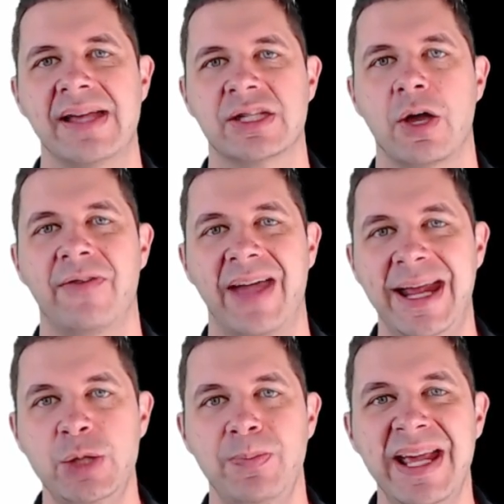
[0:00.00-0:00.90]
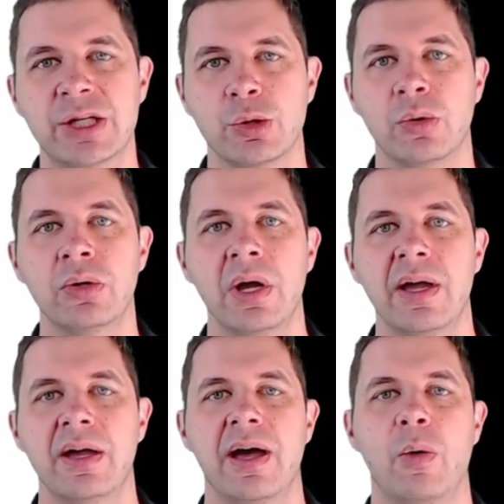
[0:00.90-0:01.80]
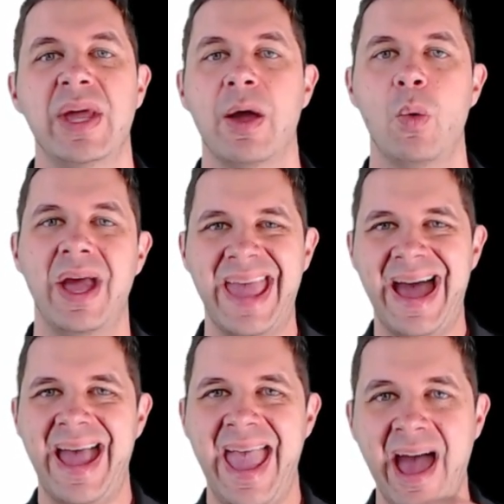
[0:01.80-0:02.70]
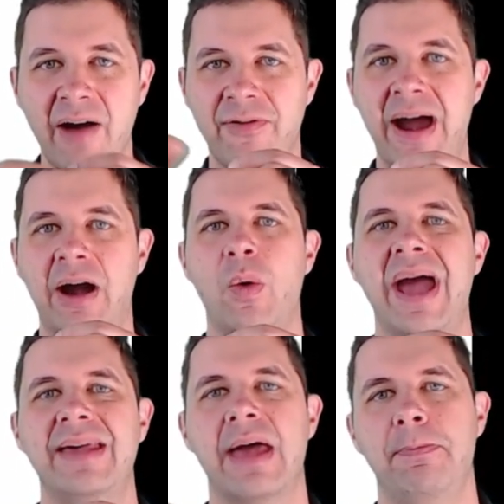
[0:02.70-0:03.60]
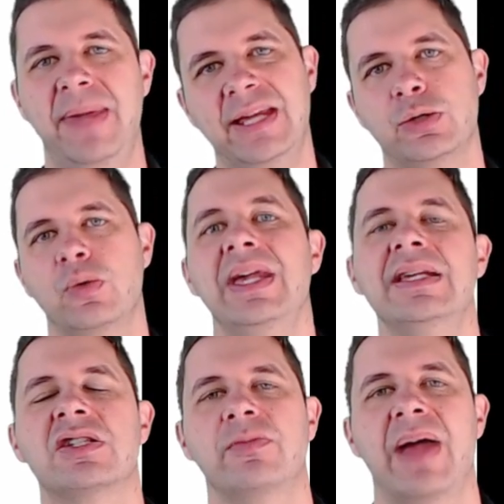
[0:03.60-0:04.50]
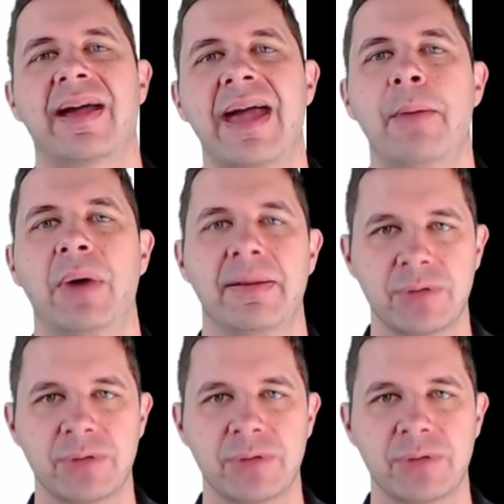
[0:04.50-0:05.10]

So for each pixel, we can work out how far away that pixel is from our camera.